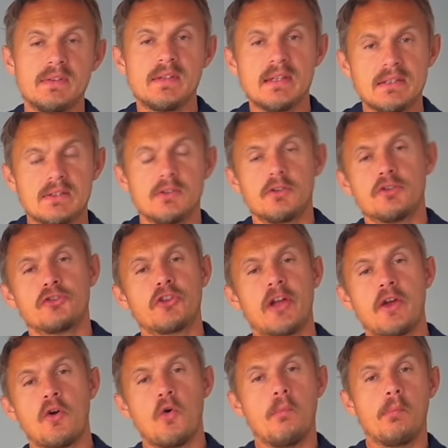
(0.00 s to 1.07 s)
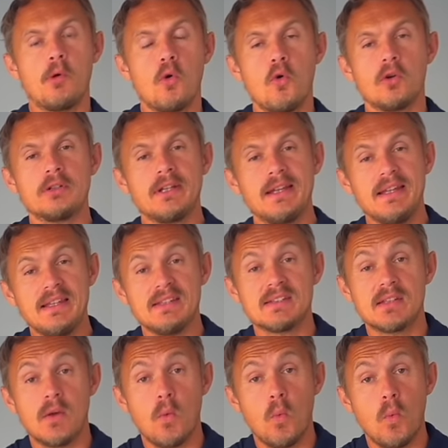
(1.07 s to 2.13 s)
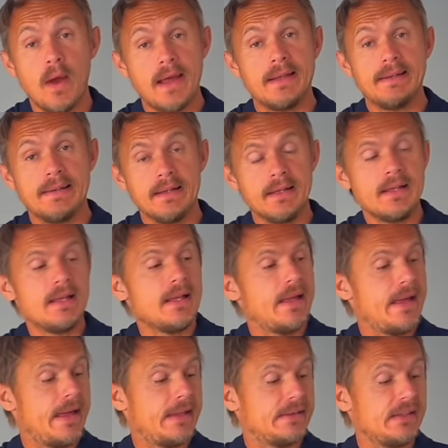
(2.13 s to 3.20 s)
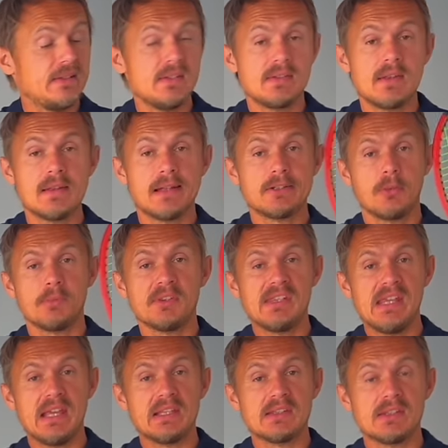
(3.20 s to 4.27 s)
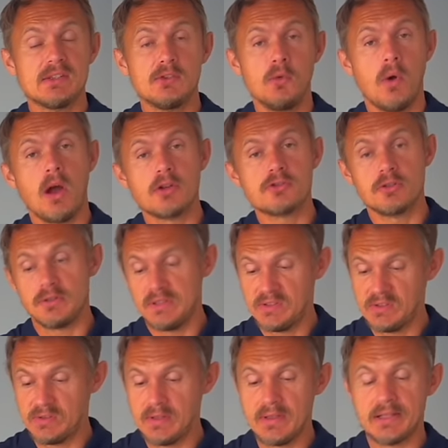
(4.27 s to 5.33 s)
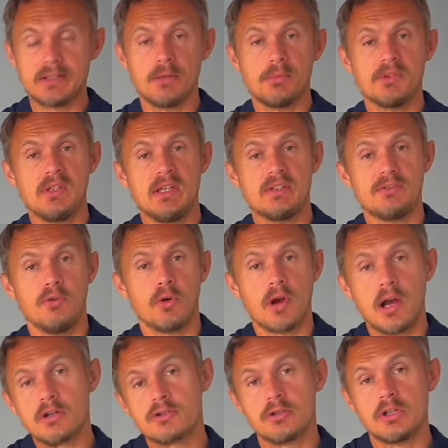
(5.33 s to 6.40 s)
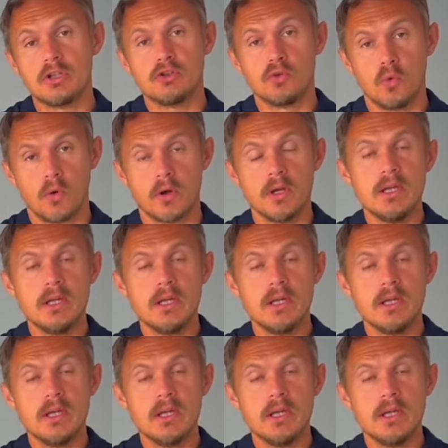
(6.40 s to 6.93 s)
tennis nerds, I hope all is well. This is the Dunlop CX 200. This is the Dunlop CX 400 Tour.